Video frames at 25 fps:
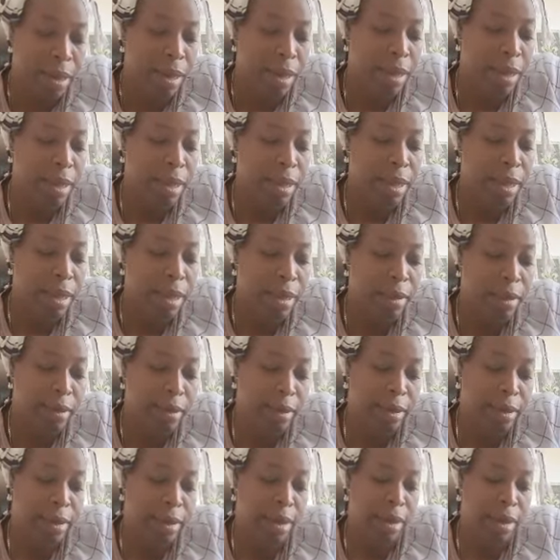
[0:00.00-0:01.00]
It
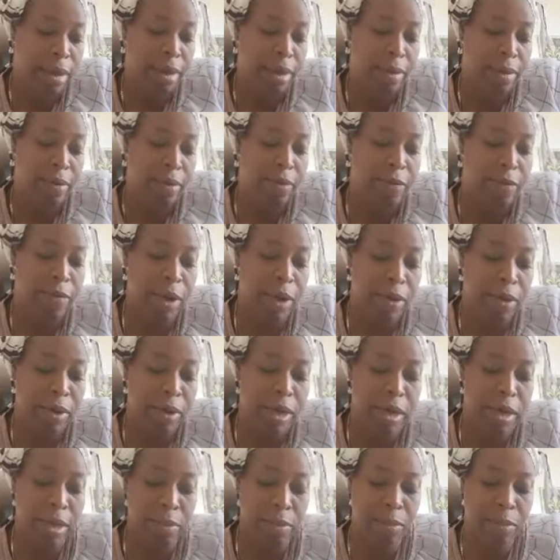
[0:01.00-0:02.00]
is
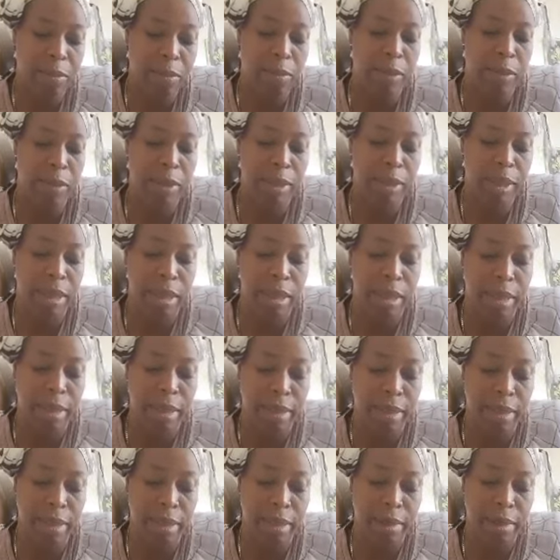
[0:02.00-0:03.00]
very
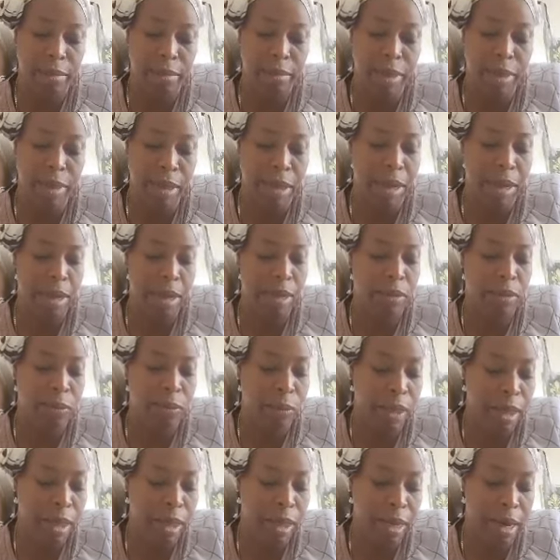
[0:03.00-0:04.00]
important because
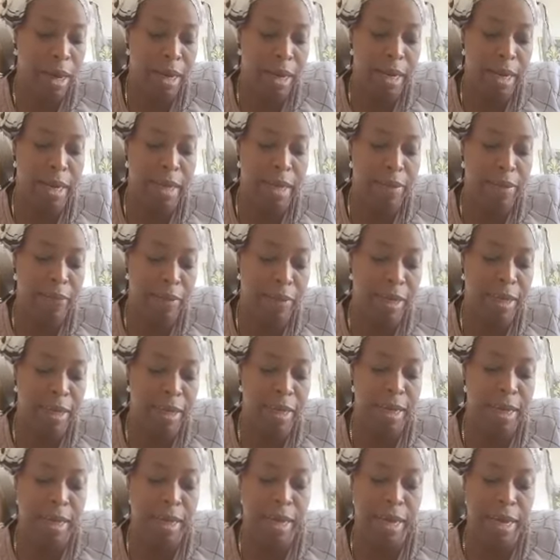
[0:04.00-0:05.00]
we are living
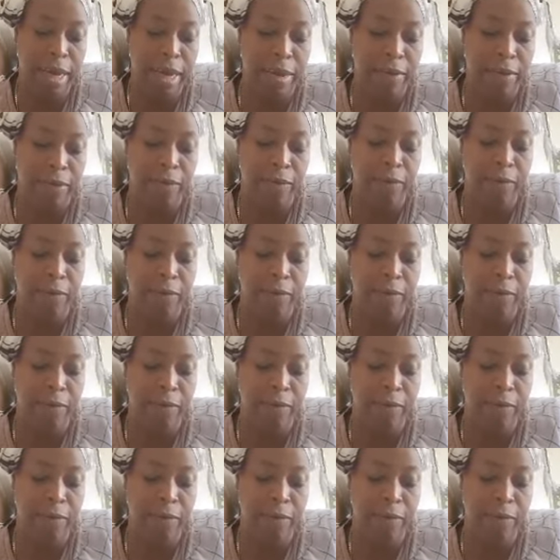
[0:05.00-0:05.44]
in a